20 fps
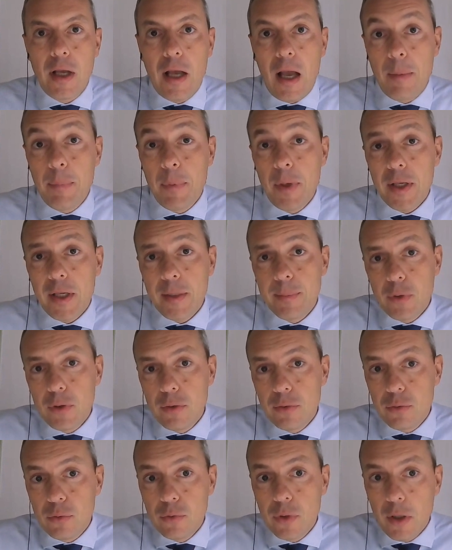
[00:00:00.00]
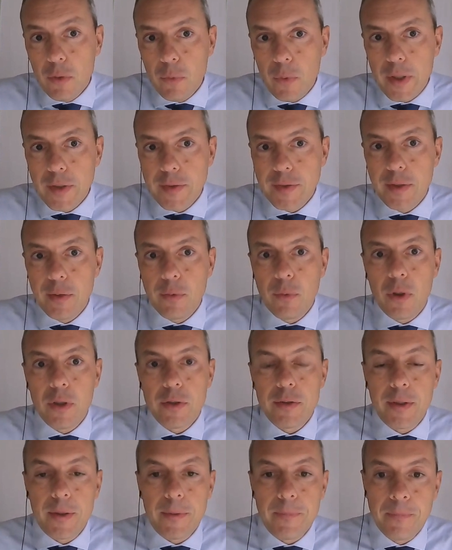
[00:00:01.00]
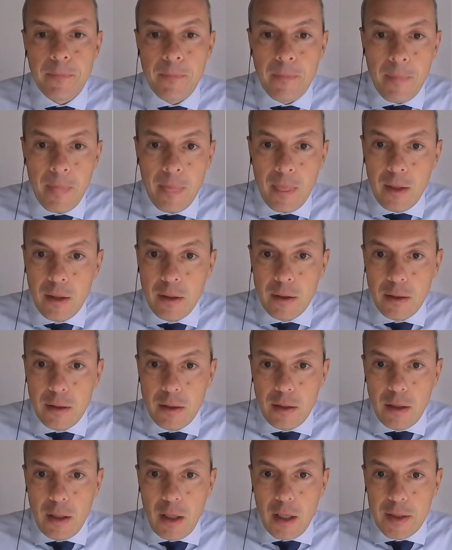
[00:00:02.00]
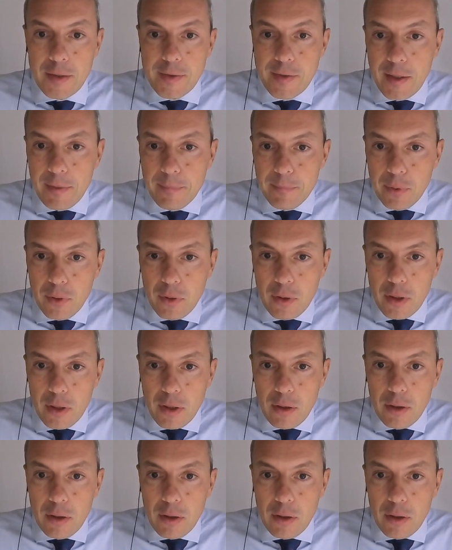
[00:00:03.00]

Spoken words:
applicable to the wastewater. Example,